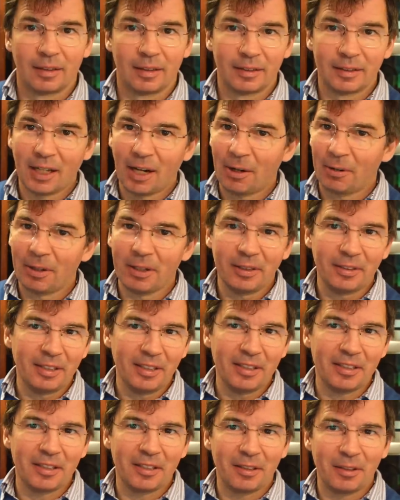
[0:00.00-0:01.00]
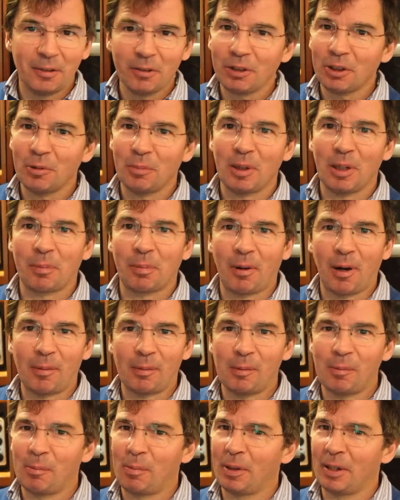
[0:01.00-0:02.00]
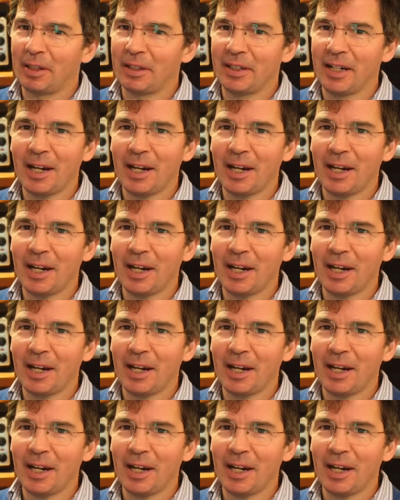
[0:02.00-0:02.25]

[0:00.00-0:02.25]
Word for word: Now, this didn't used to be a problem, but